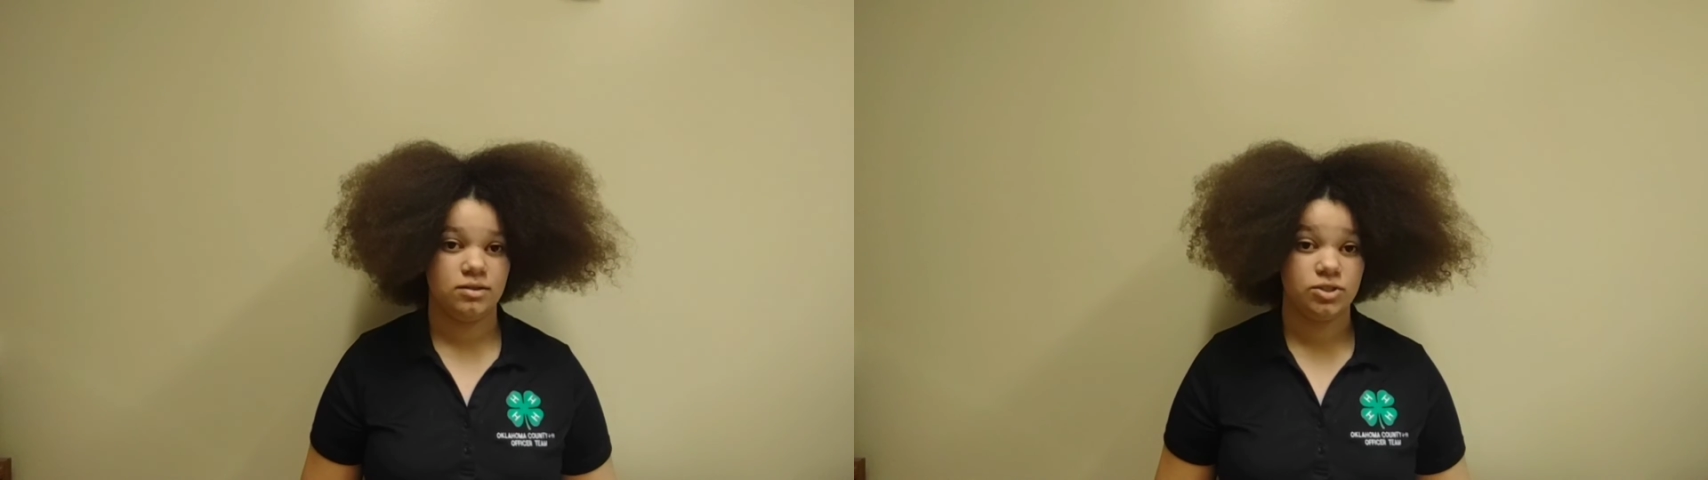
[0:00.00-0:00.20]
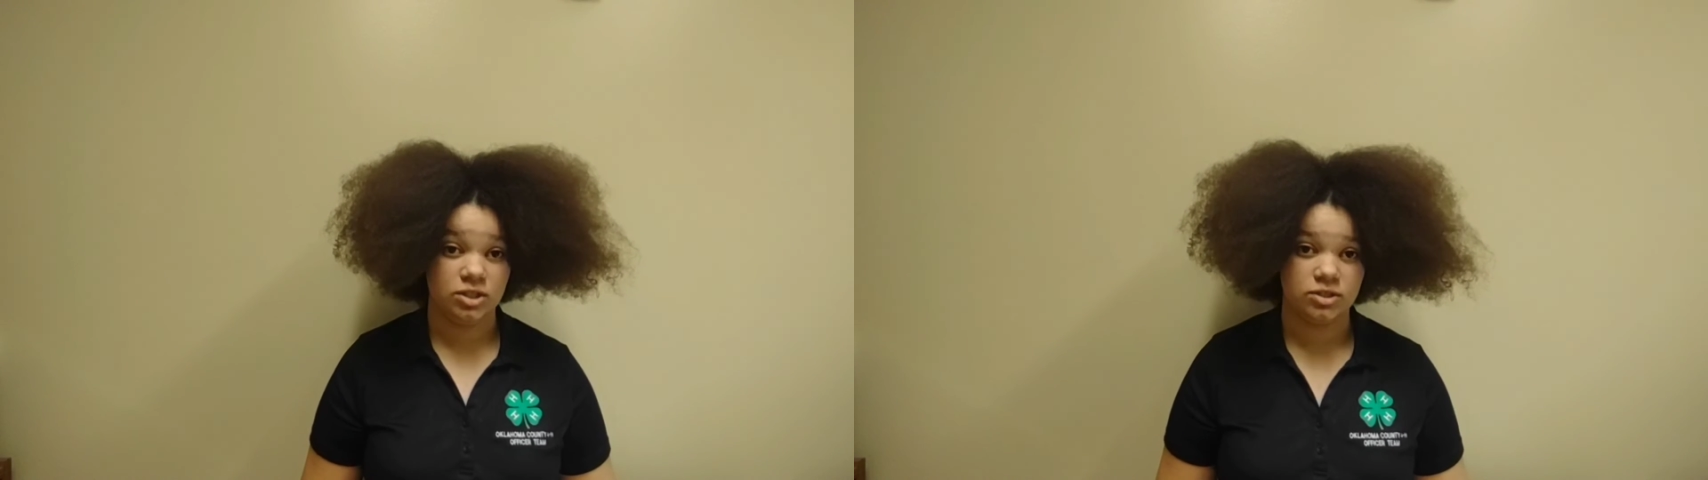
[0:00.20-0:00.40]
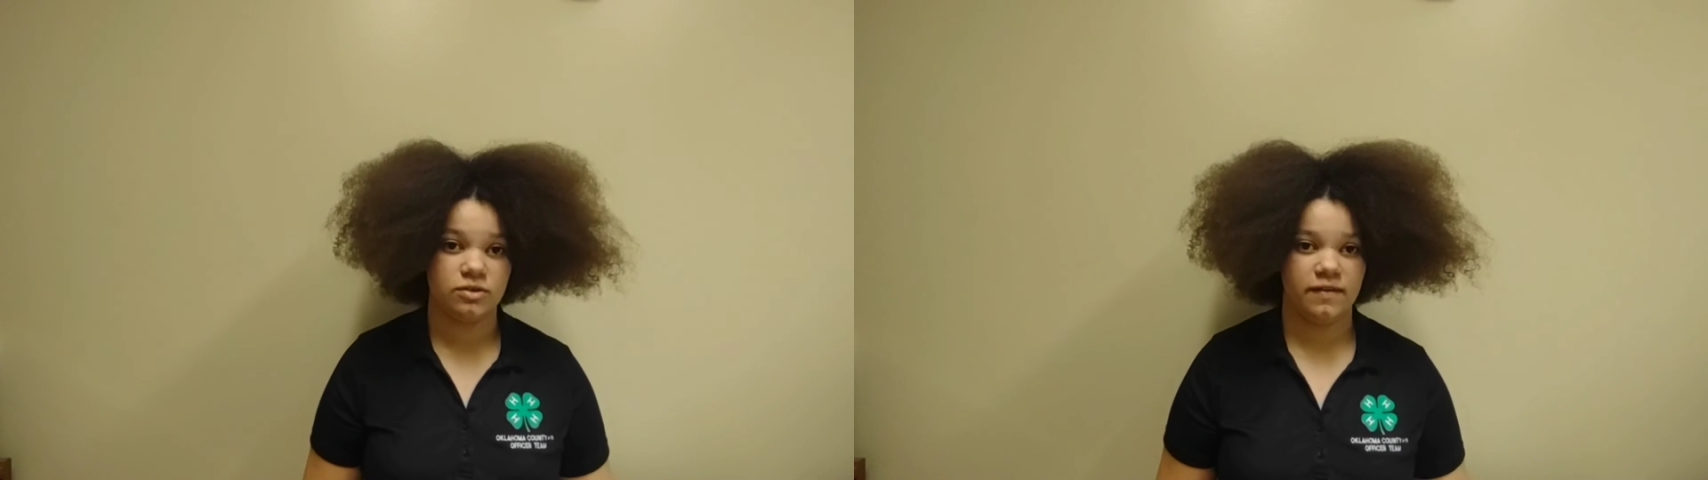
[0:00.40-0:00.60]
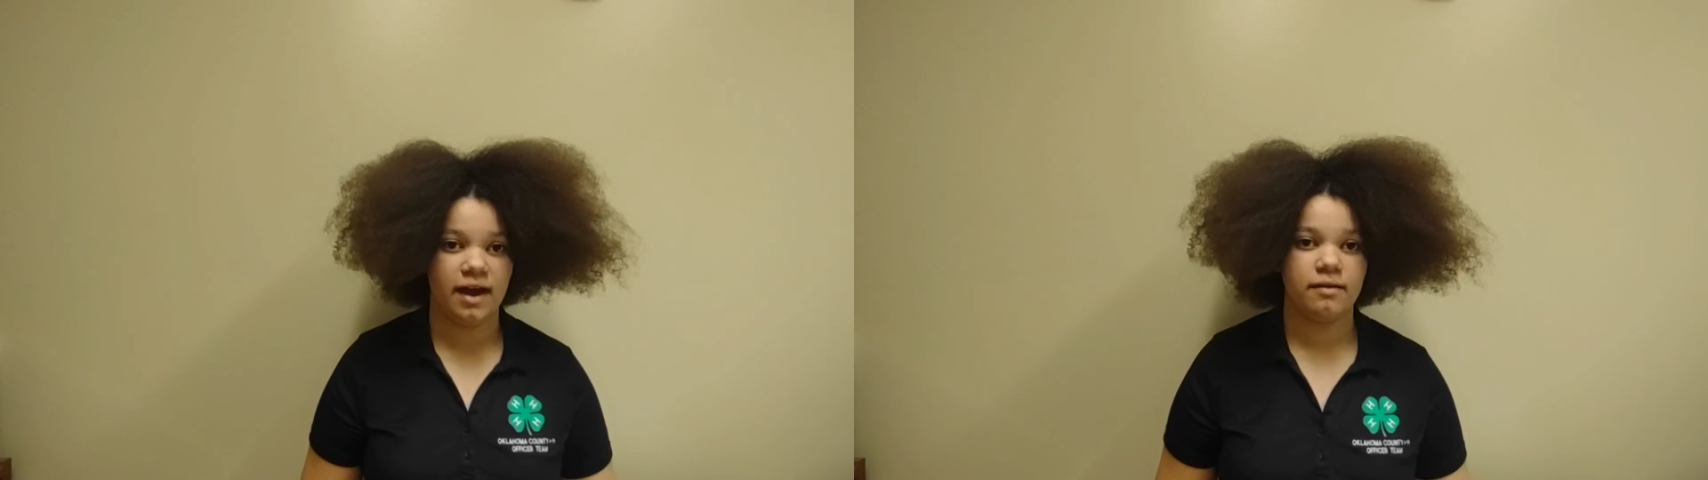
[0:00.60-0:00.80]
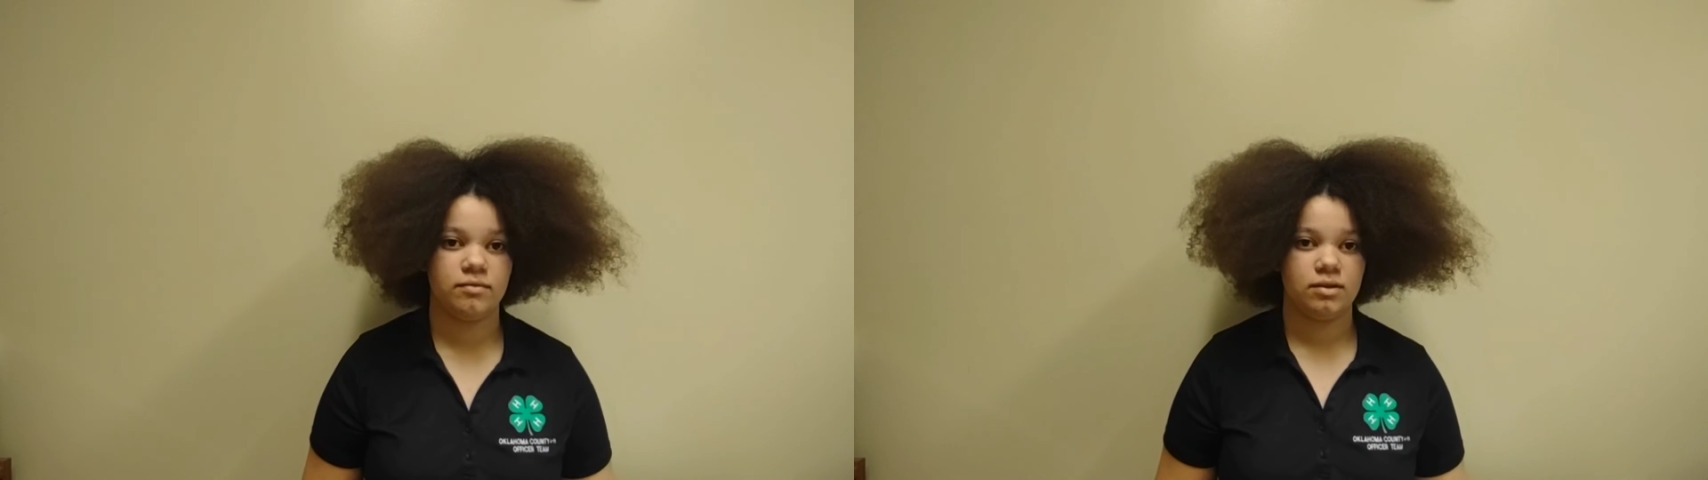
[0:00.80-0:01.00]
She
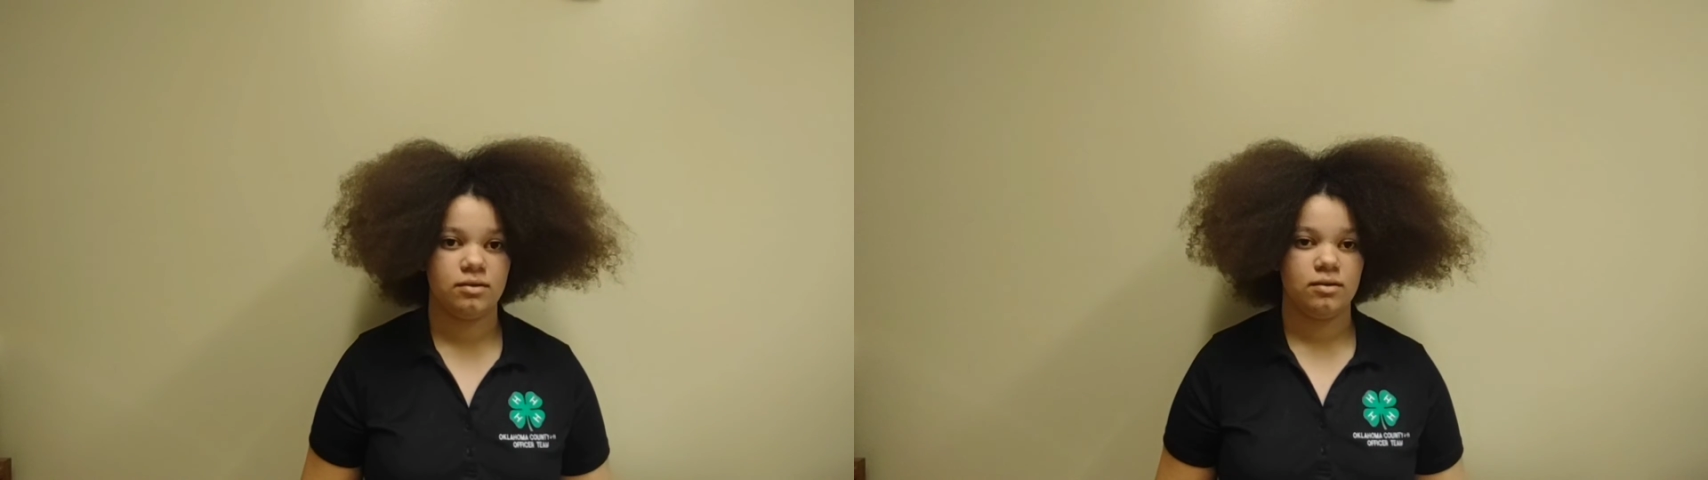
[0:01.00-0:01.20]
survived.